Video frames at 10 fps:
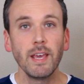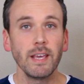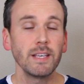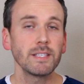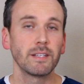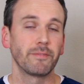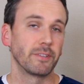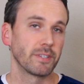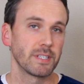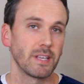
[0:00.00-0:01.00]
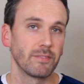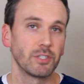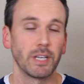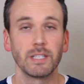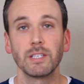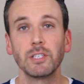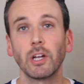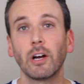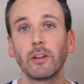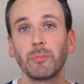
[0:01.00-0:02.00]
Eosinophilic esophagitis is
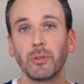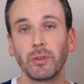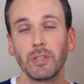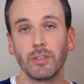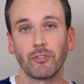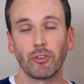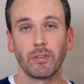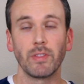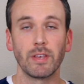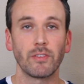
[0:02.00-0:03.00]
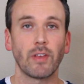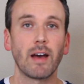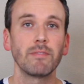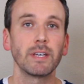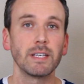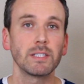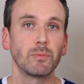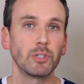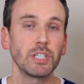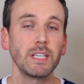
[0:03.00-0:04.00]
an autoimmune condition of the esophagus
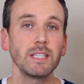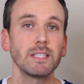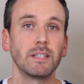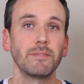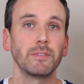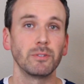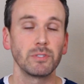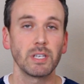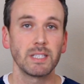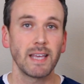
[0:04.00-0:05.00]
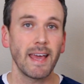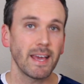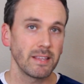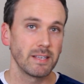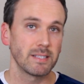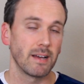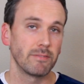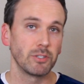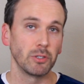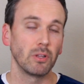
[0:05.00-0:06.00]
in which eosinophils attack the
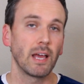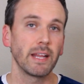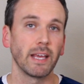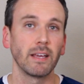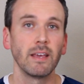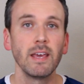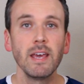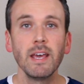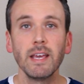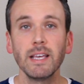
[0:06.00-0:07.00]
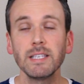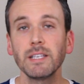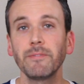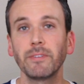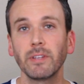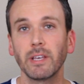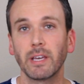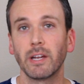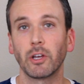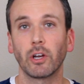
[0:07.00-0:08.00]
esophageal lining. Eosinophilia
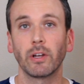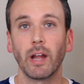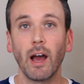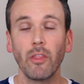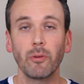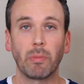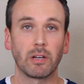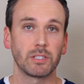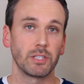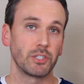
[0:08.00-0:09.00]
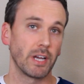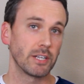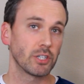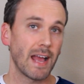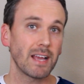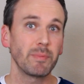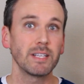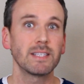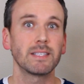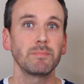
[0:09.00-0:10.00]
can occur in other parts of the GI tract, but
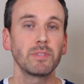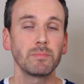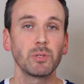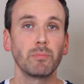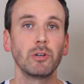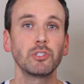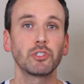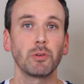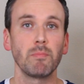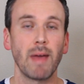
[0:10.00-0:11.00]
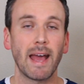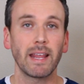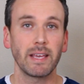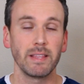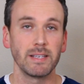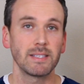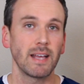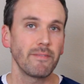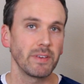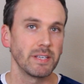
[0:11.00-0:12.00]
its symptoms are most dramatic in the
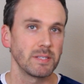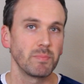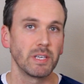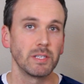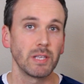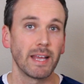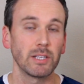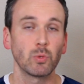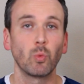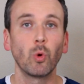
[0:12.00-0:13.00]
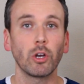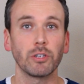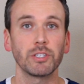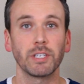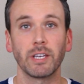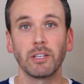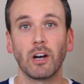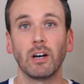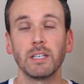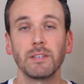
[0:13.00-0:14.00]
esophagus because at its worst, it can
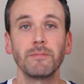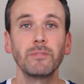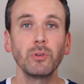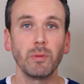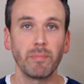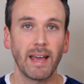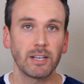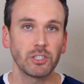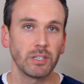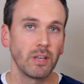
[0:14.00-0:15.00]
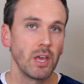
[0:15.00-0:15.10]
cause a food impaction.